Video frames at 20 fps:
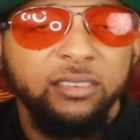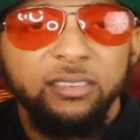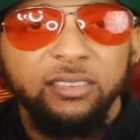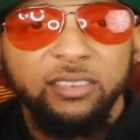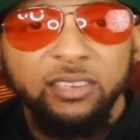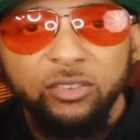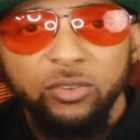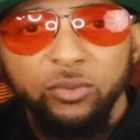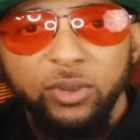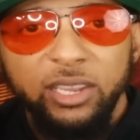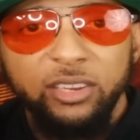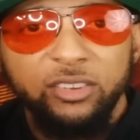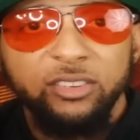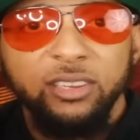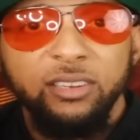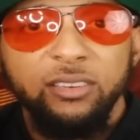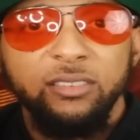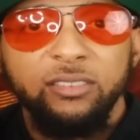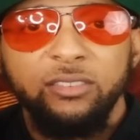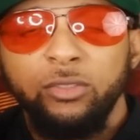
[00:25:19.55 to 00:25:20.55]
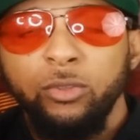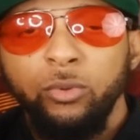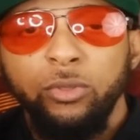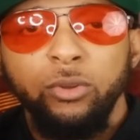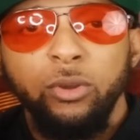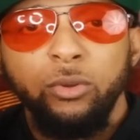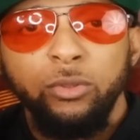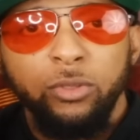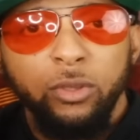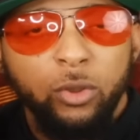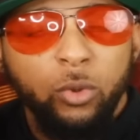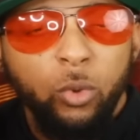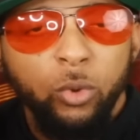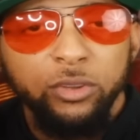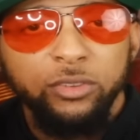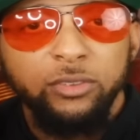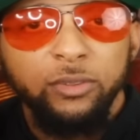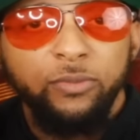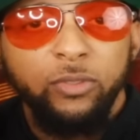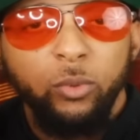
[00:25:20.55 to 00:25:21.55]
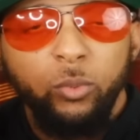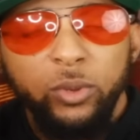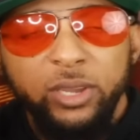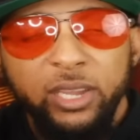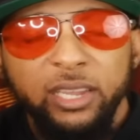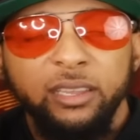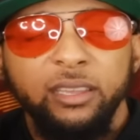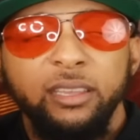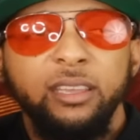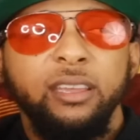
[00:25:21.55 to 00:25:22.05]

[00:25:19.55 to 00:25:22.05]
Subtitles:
situations through the course of the week.